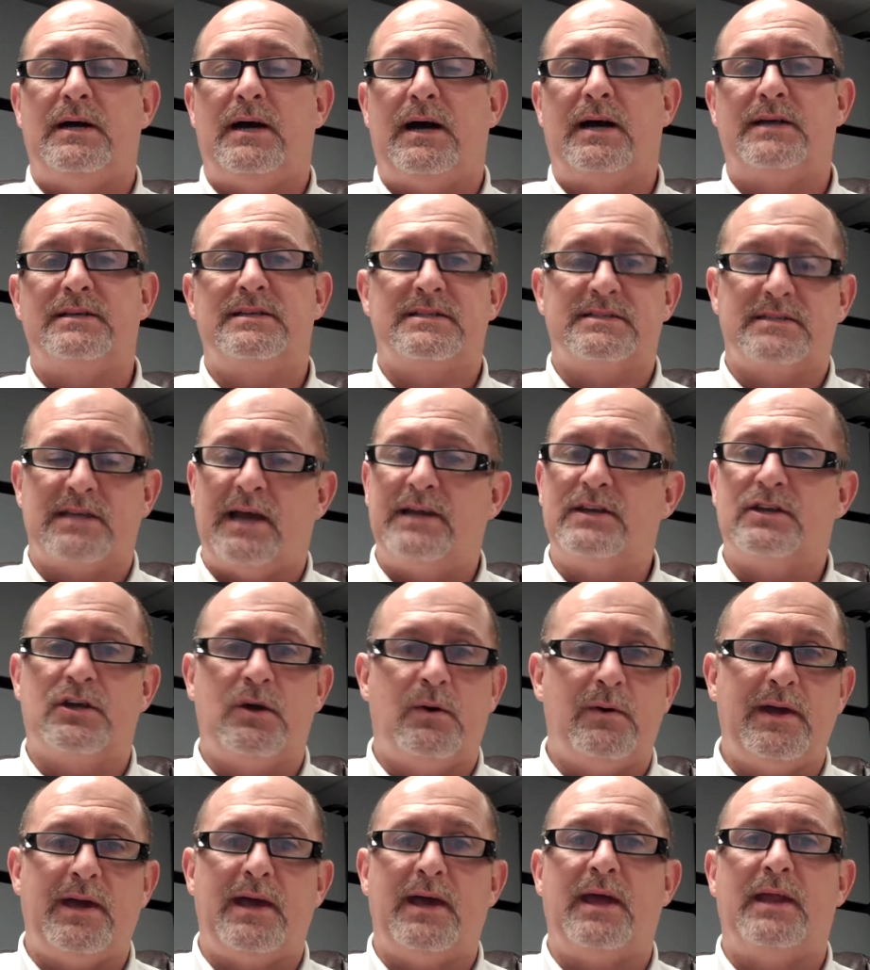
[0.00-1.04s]
decide to
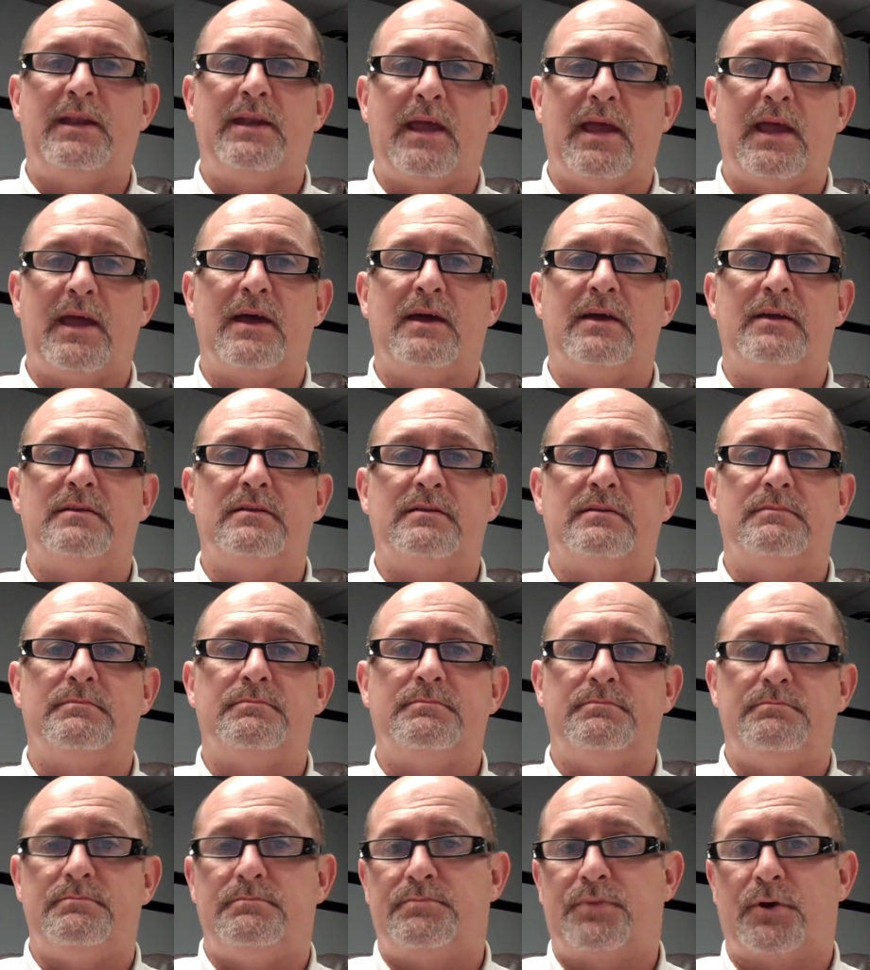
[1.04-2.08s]
go ahead and
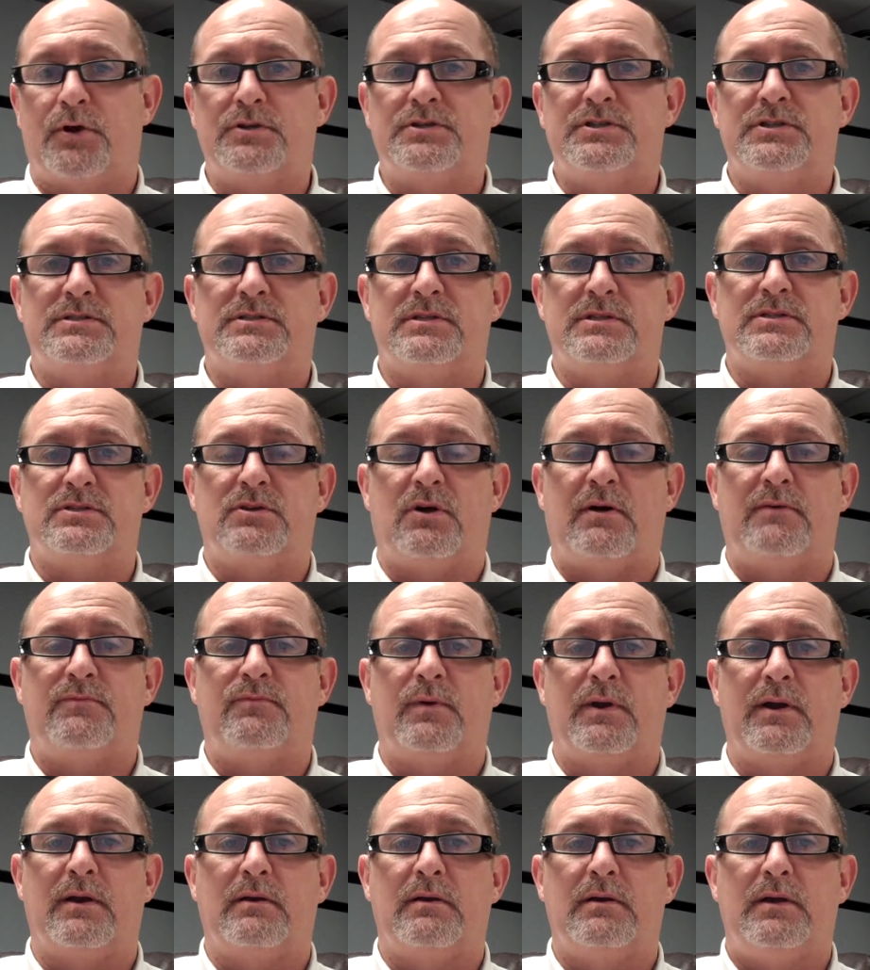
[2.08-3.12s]
purchase the
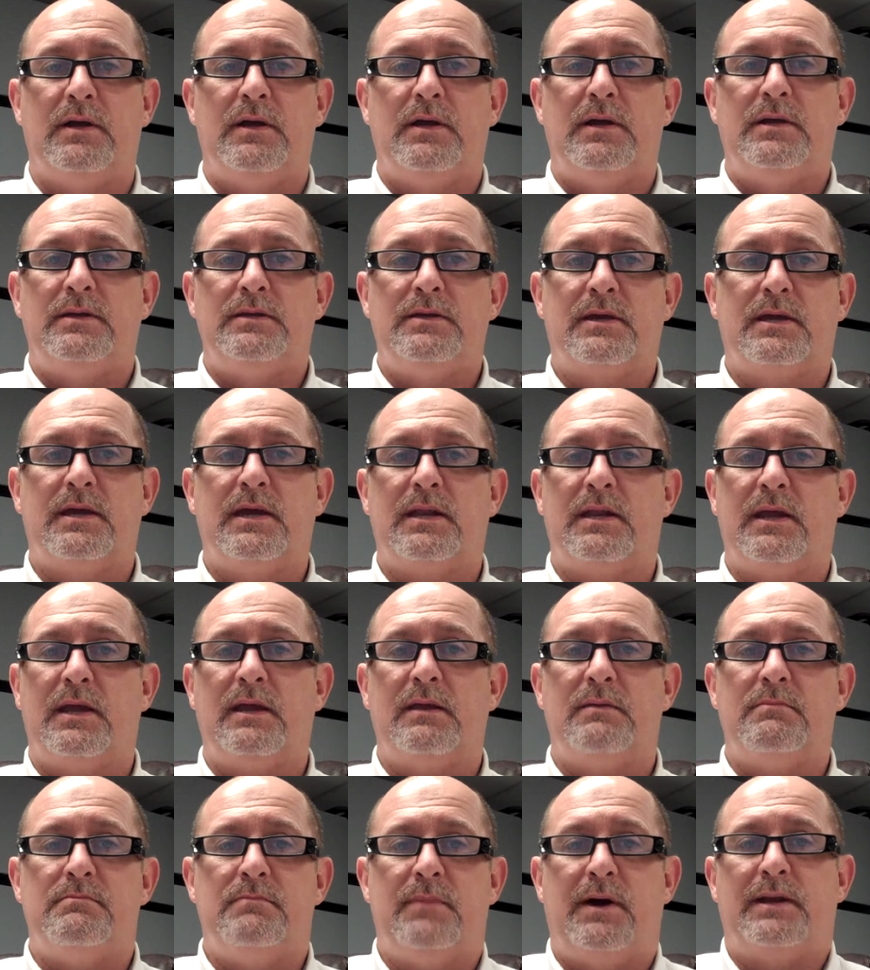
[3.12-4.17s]
software, you get
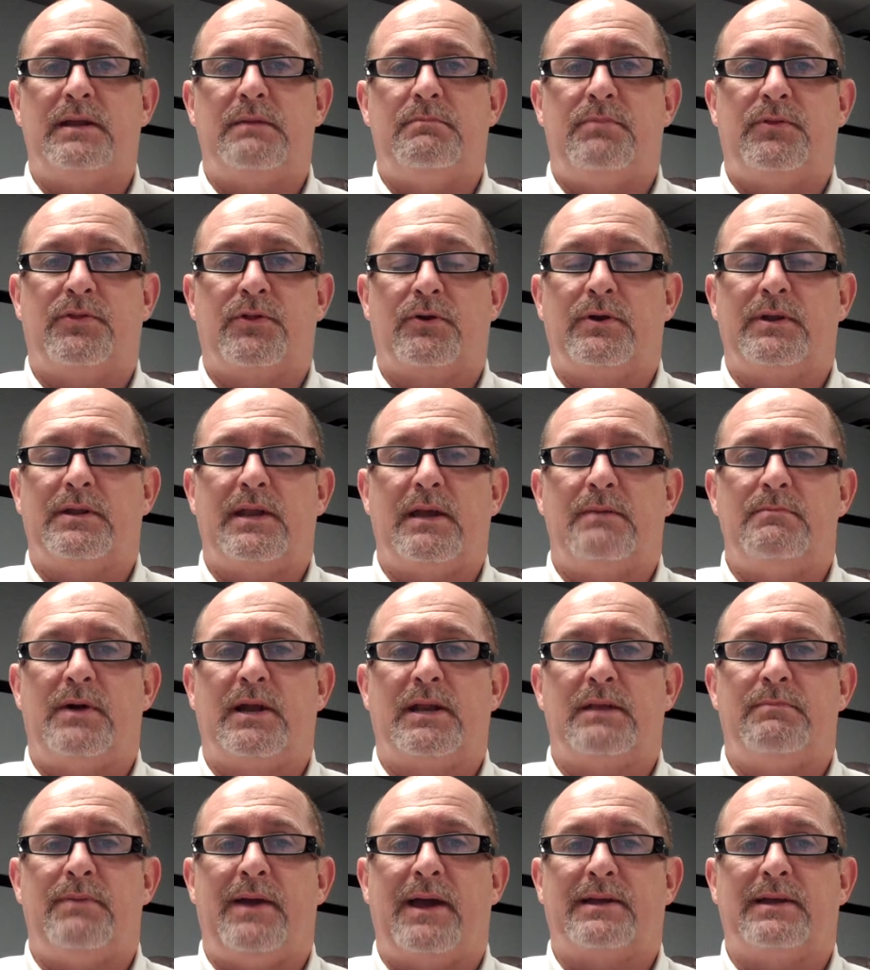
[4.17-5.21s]
a 30-day
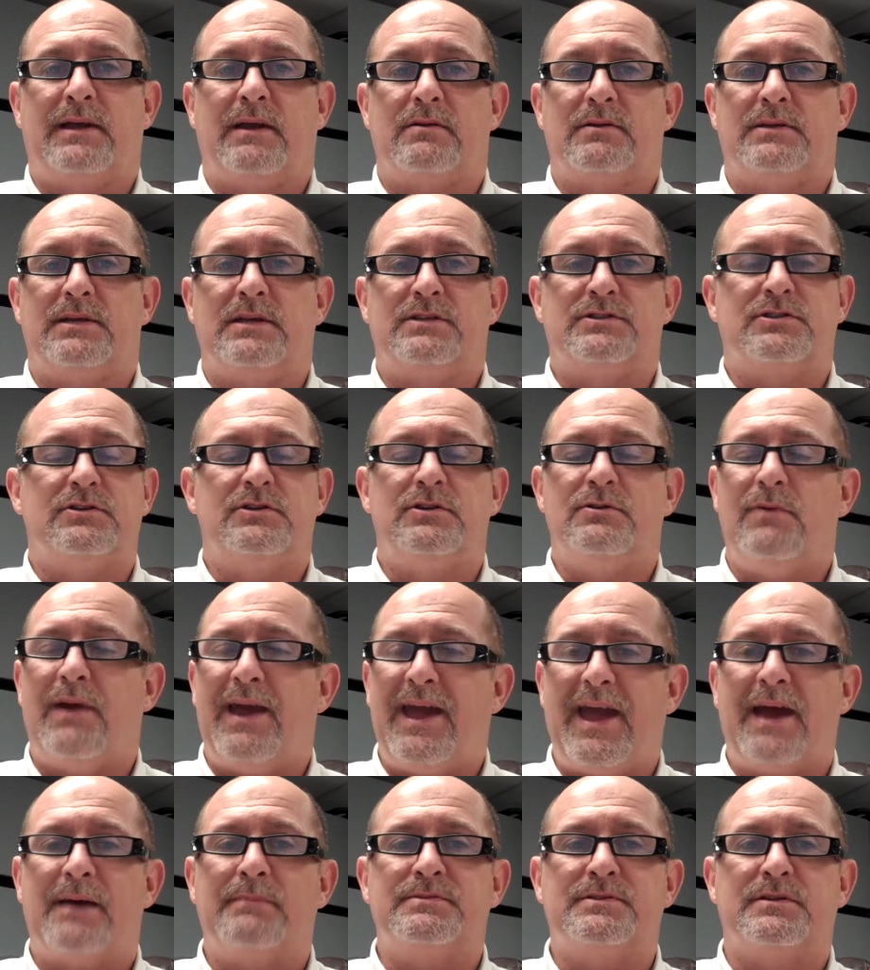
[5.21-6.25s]
money-back guarantee, so you
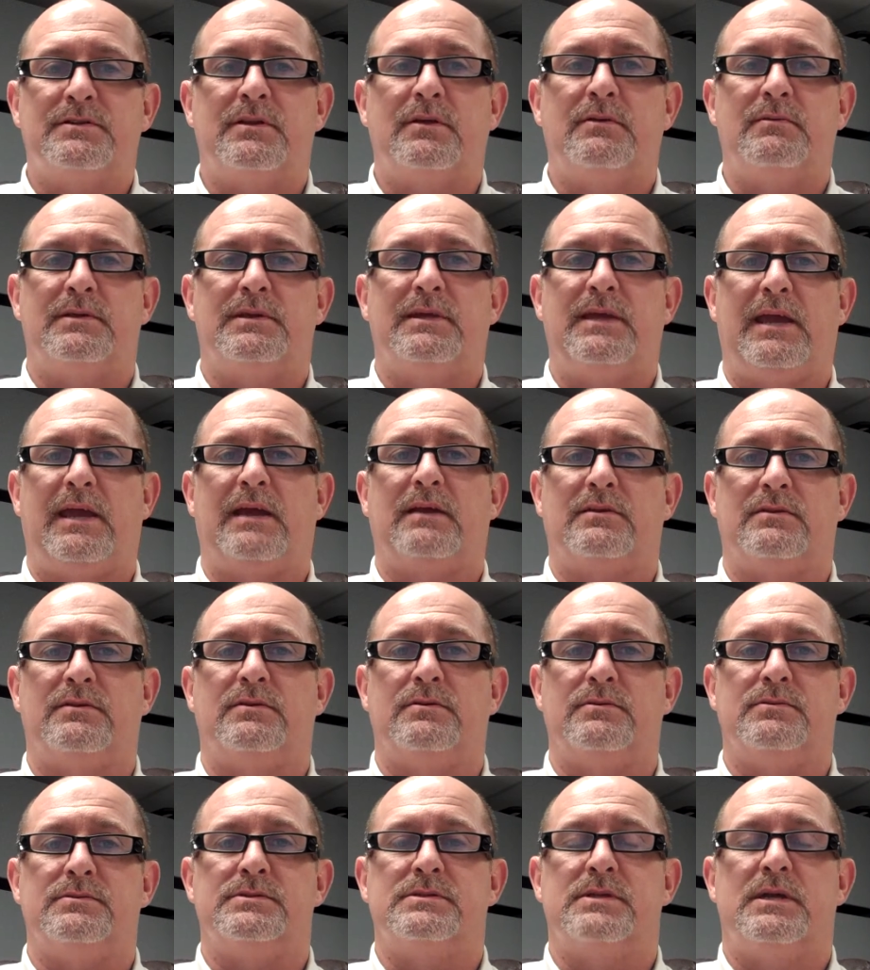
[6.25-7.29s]
absolutely can't
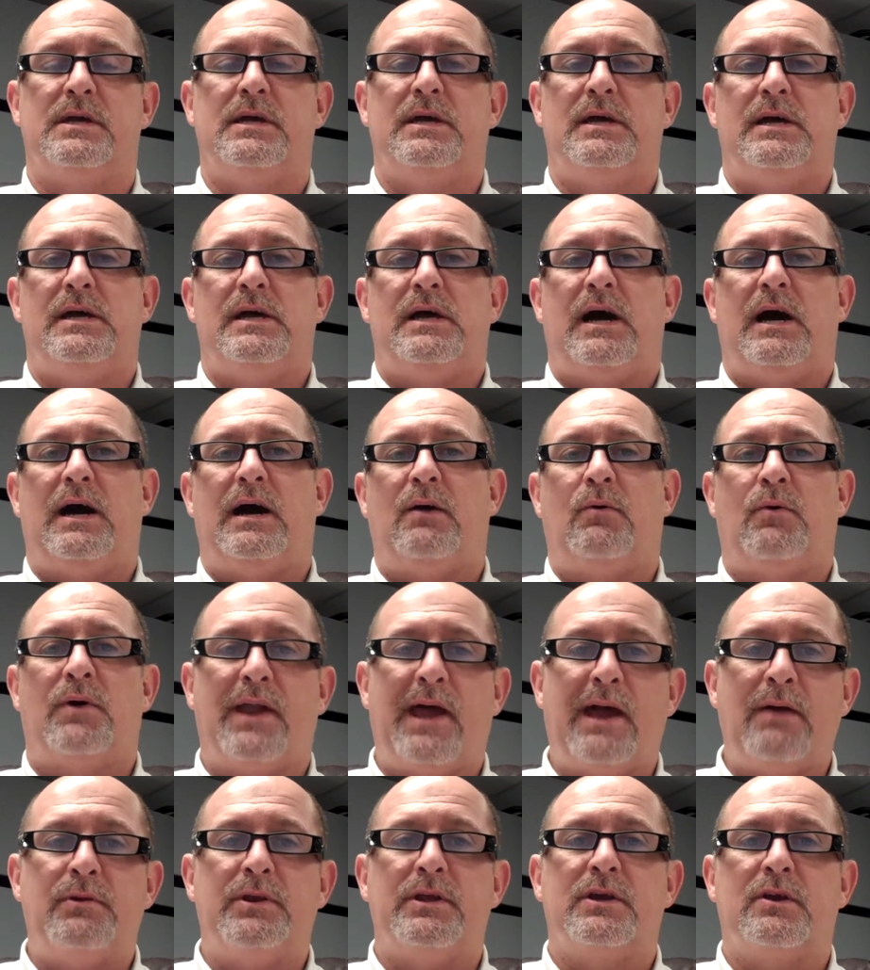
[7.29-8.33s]
lose. What
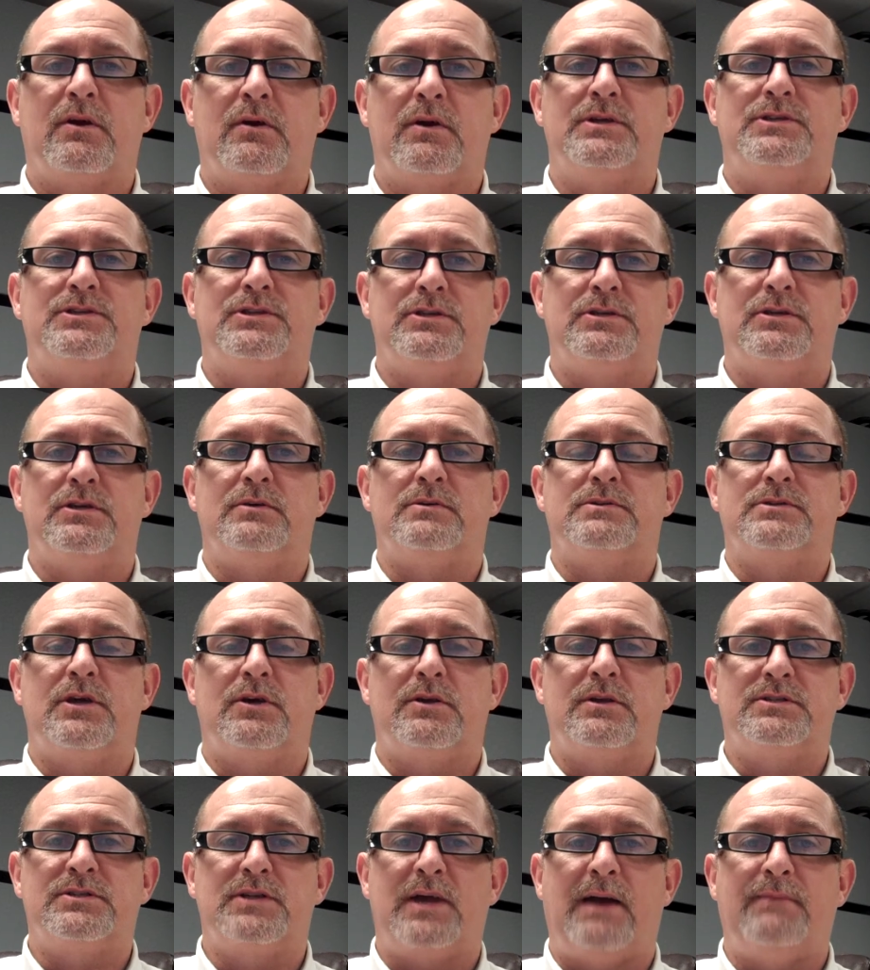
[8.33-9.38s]
I would encourage you to do is go
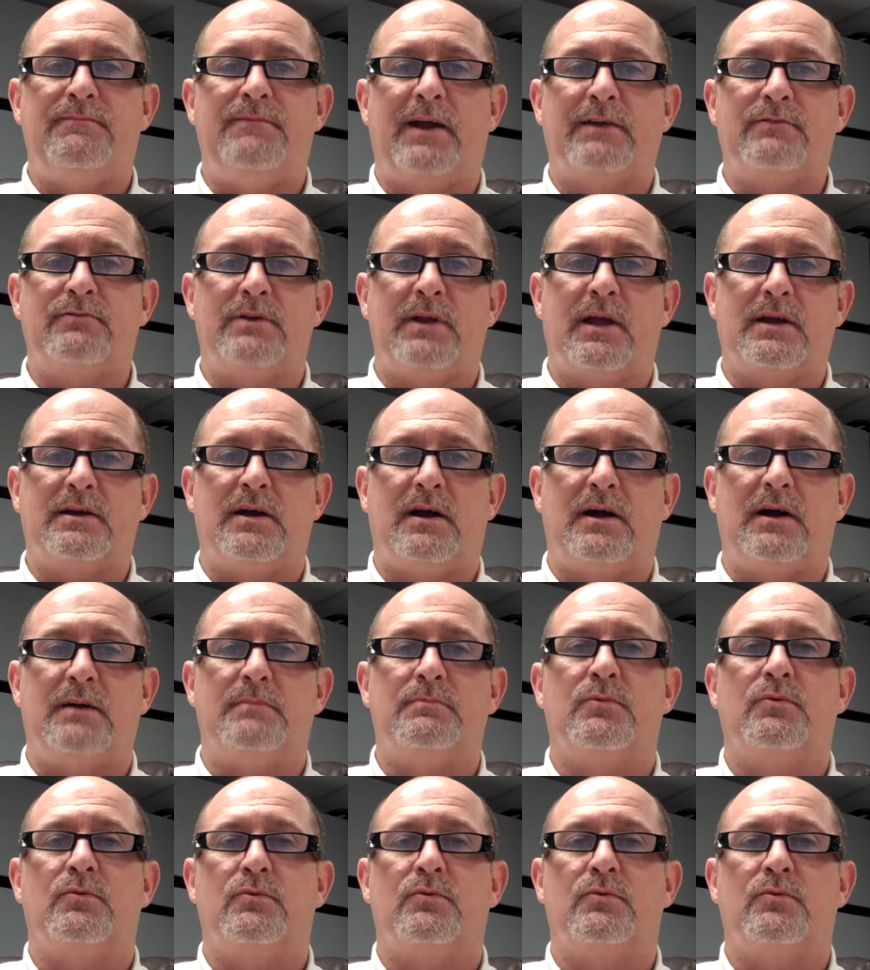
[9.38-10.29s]
to shopfactory.com,